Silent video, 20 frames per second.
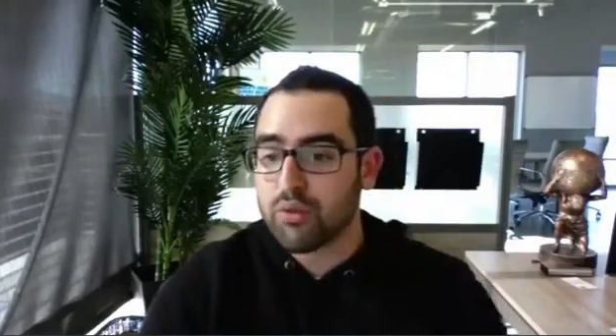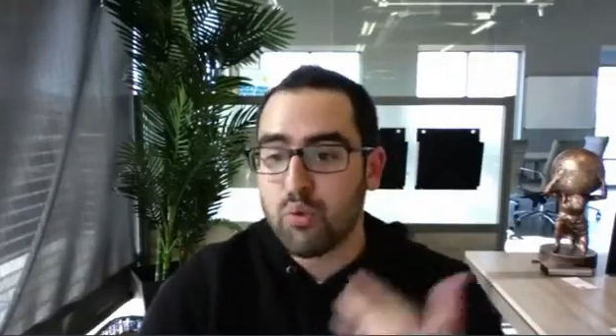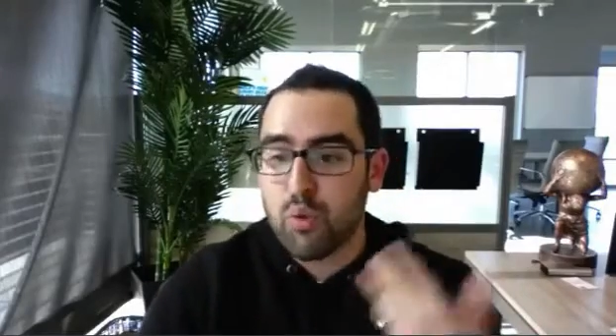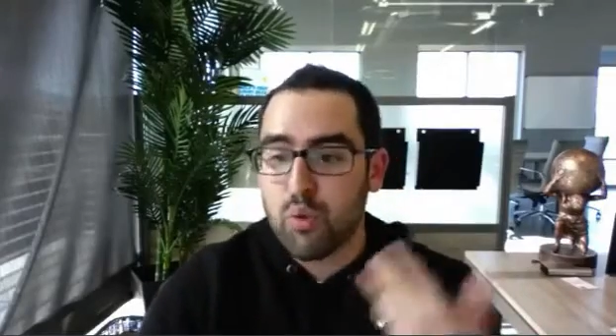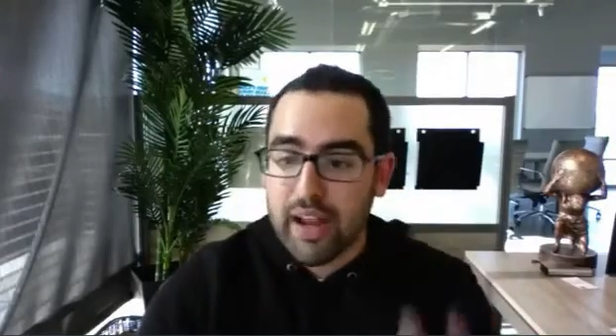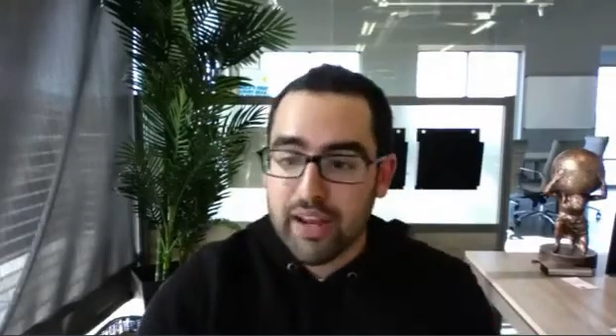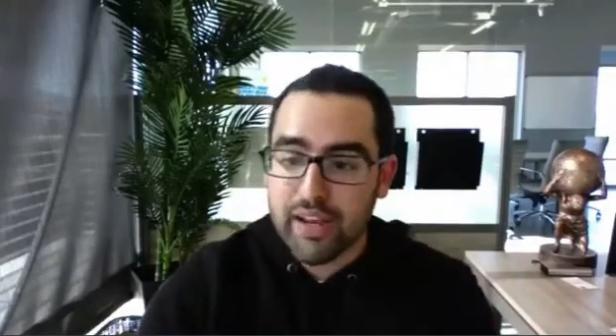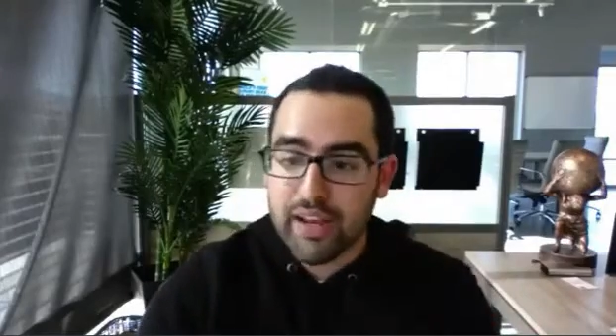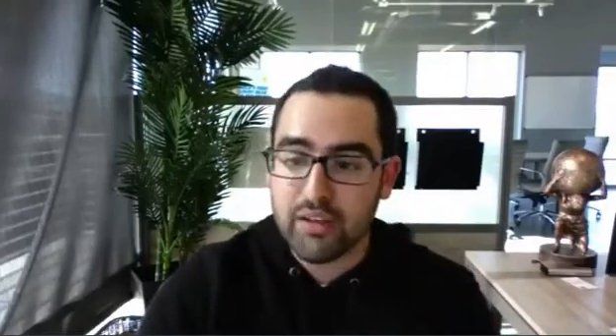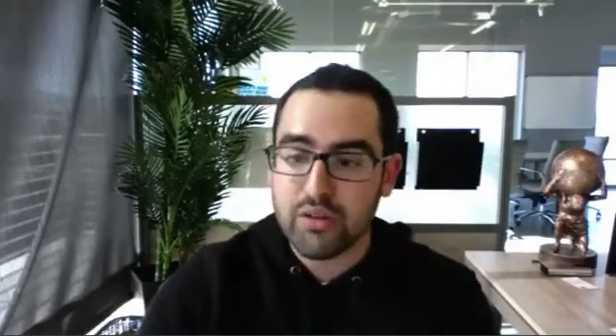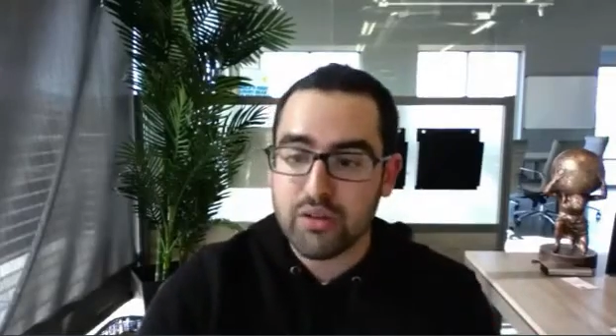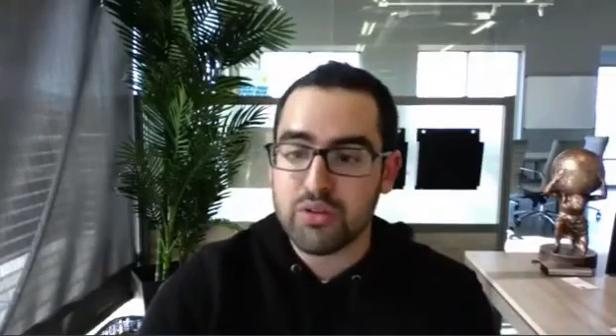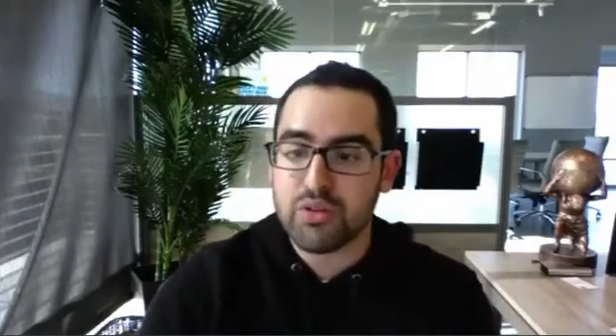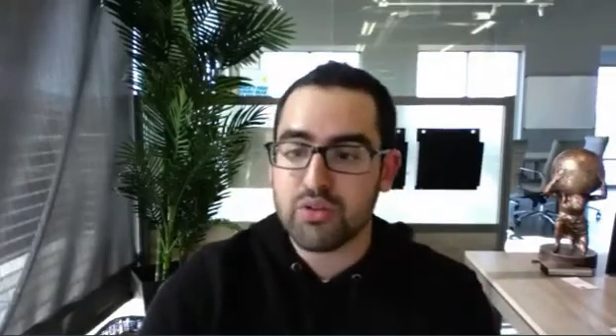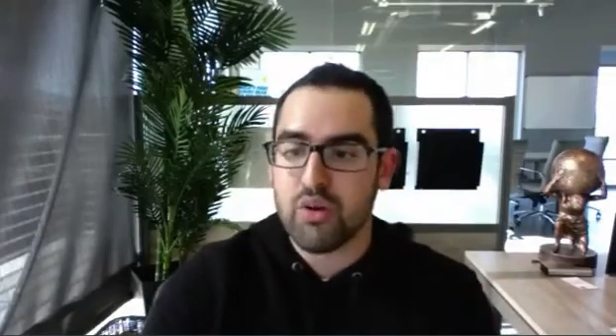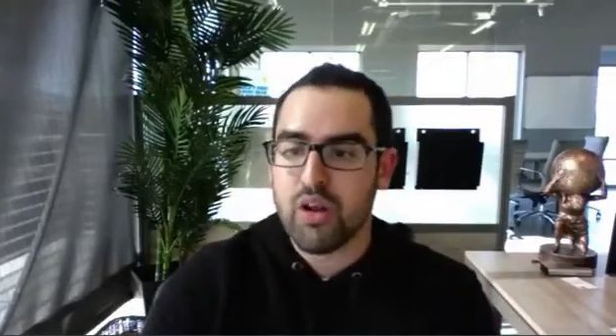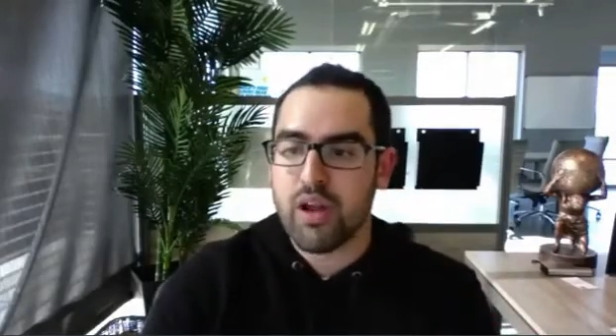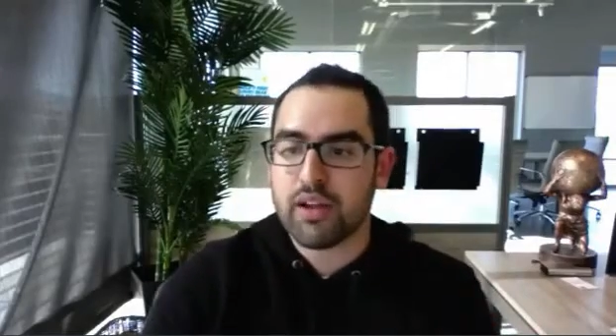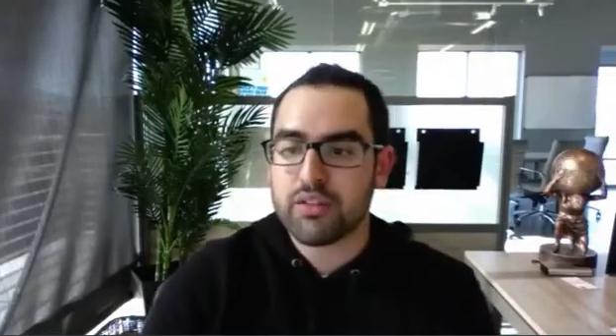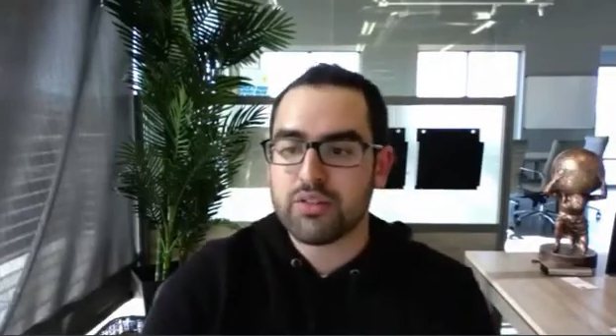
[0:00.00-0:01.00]
regular
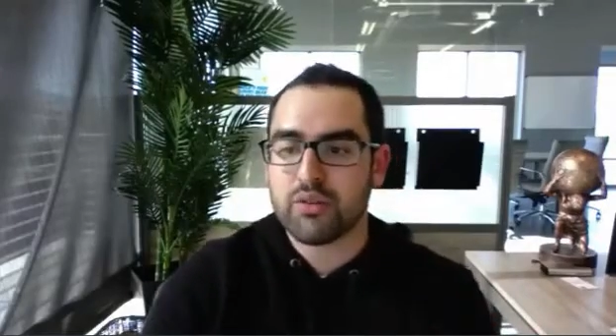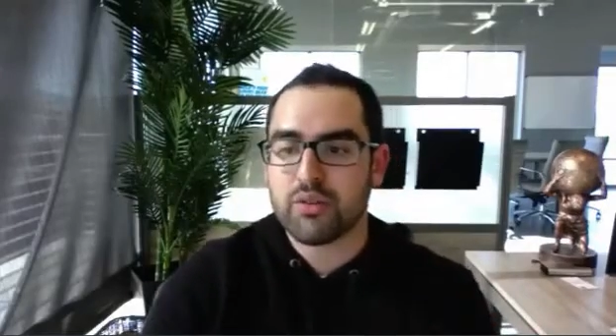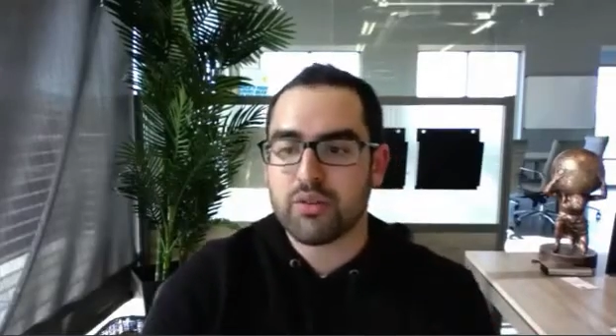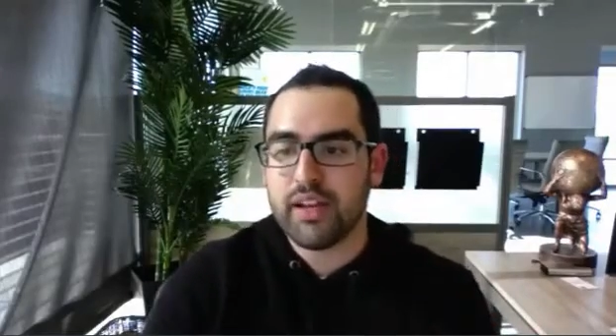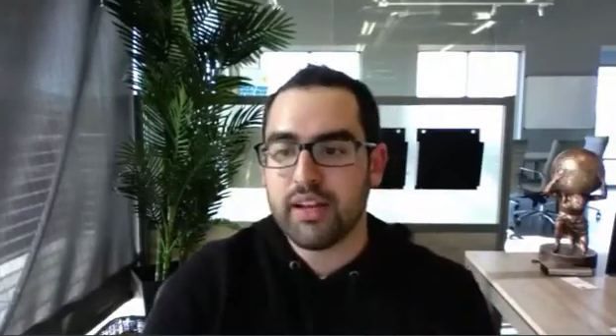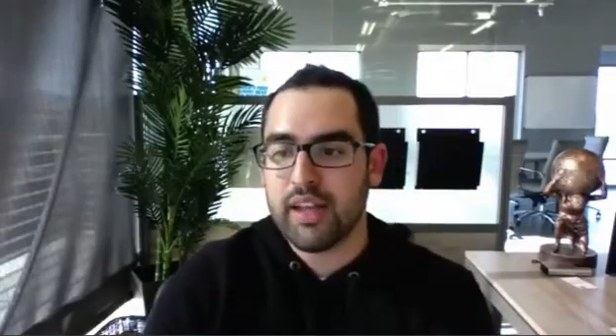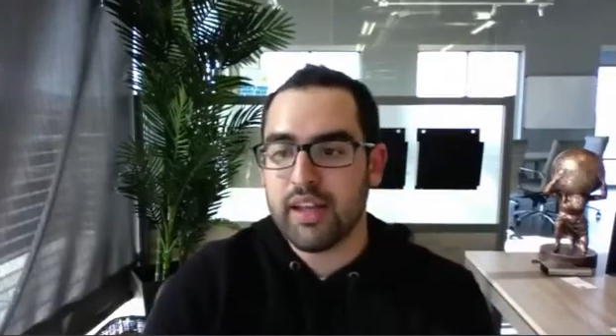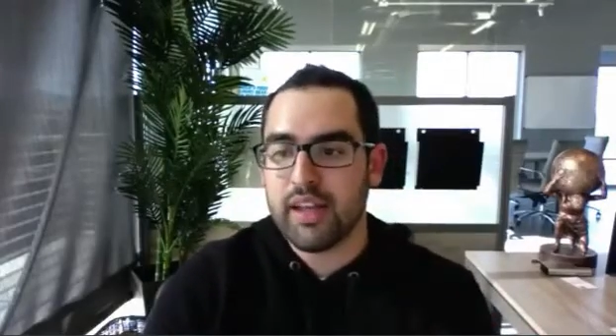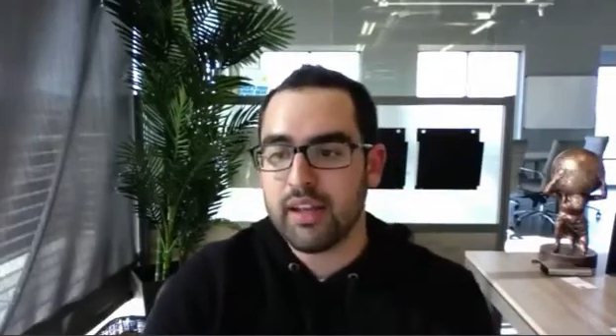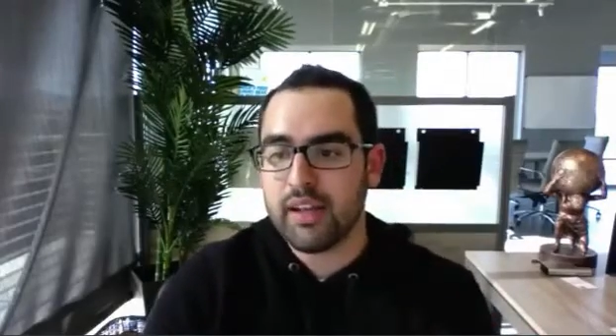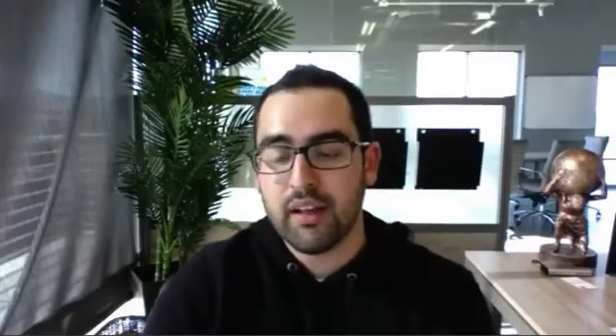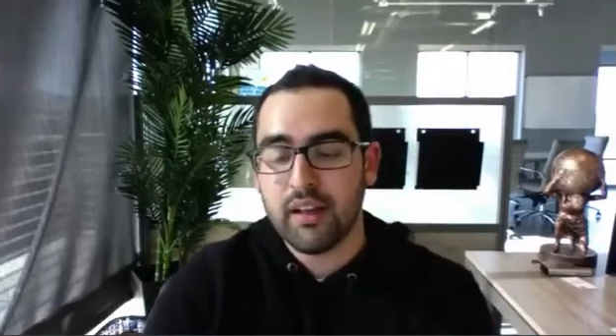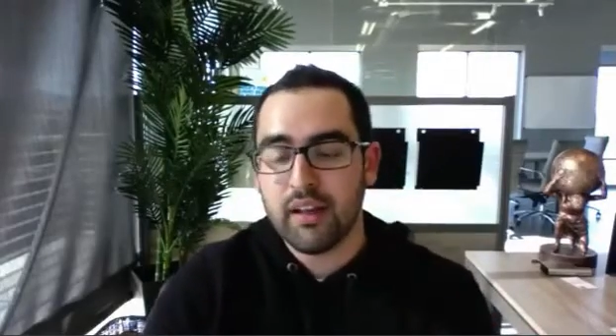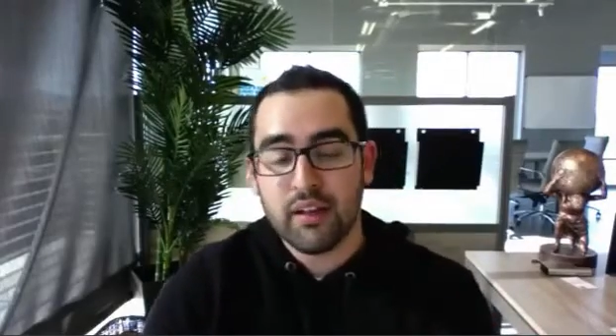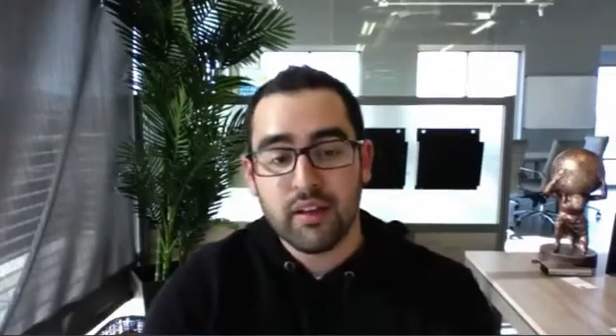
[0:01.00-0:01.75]
drug screening,